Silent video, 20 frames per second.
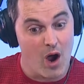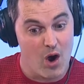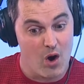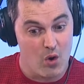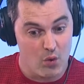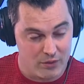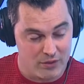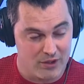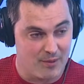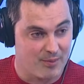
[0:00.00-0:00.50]

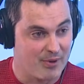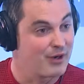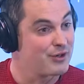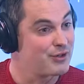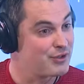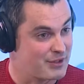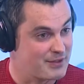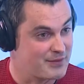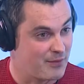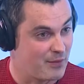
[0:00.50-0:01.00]
Own the
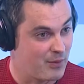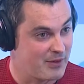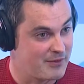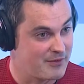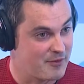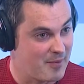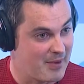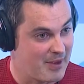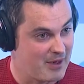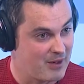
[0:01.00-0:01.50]
purchase, for want
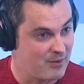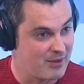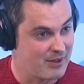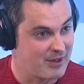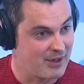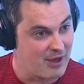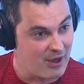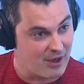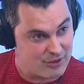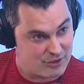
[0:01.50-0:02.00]
of a better yes. word,
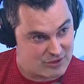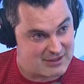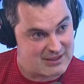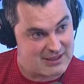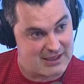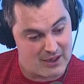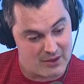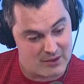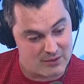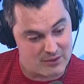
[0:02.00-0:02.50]
and
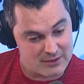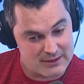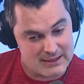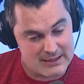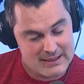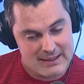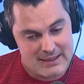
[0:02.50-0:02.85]
consciously own it.